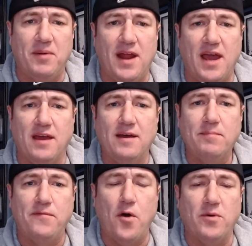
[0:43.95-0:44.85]
But hey,
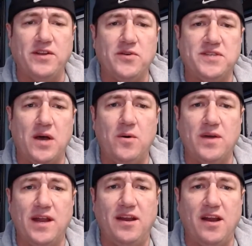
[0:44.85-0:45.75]
before we do so,
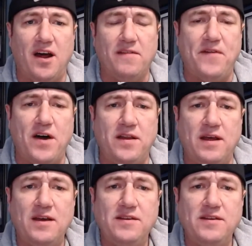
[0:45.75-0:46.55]
get into all the fun,